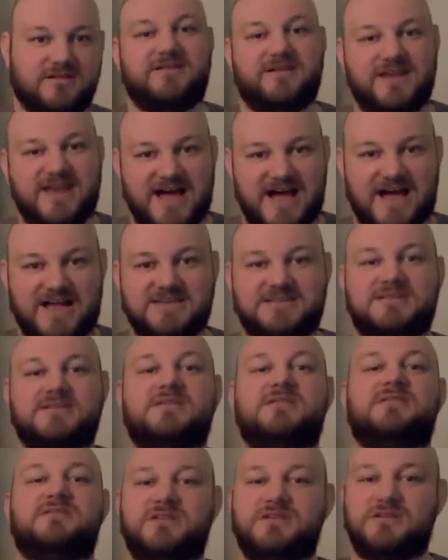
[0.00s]
not
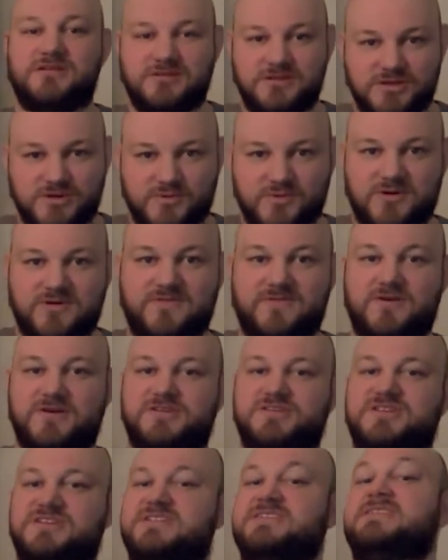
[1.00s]
the newer
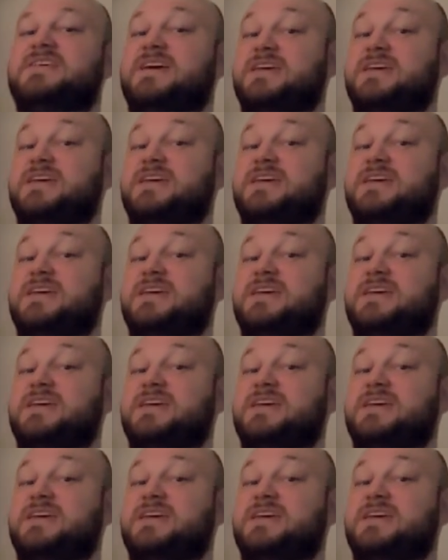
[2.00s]
versions